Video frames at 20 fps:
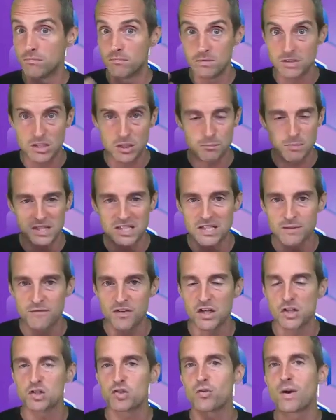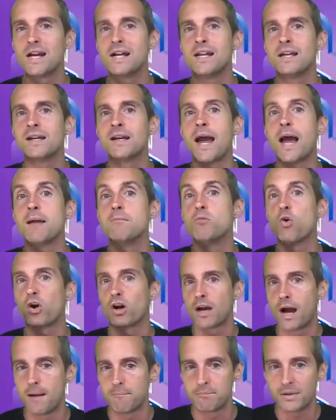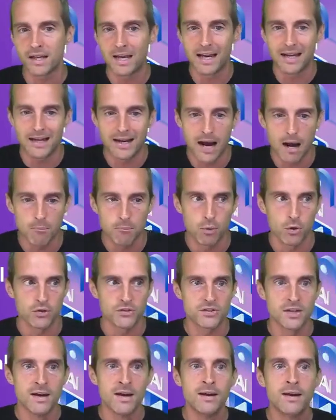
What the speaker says: specific training and more complicated outputs.